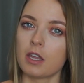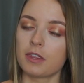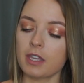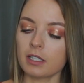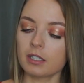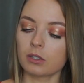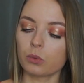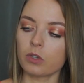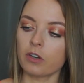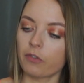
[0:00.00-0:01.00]
This
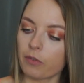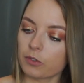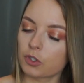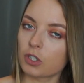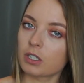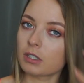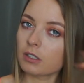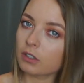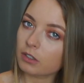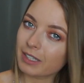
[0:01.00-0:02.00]
sort of just
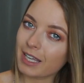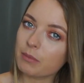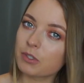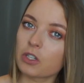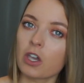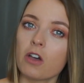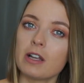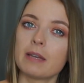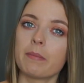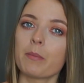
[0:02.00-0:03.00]
keeps the curl
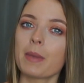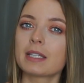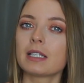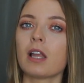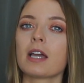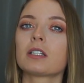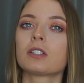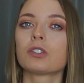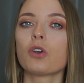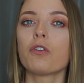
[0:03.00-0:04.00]
in but makes it like
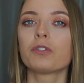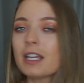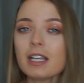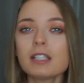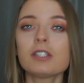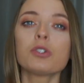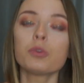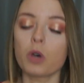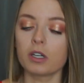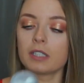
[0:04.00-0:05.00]
soft. It is a good
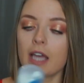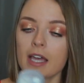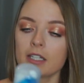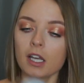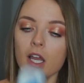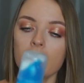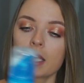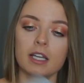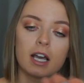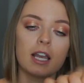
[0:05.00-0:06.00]
one and I like
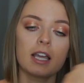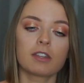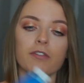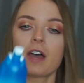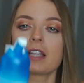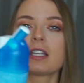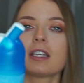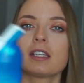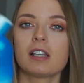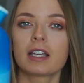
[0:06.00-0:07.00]
it. I like the fact that
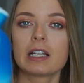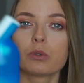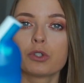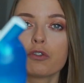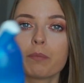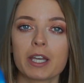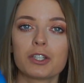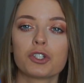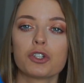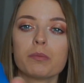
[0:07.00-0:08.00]
it's in like a little
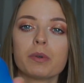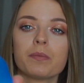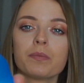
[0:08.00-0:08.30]
toothpaste tube.